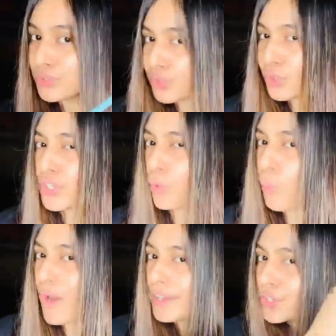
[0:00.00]
good
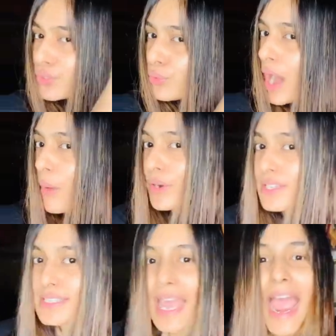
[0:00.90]
one to two
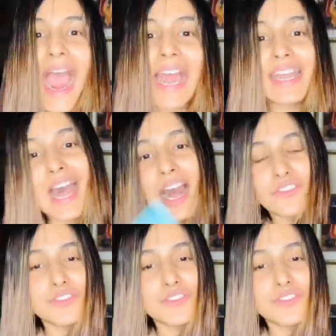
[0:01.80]
hours. And after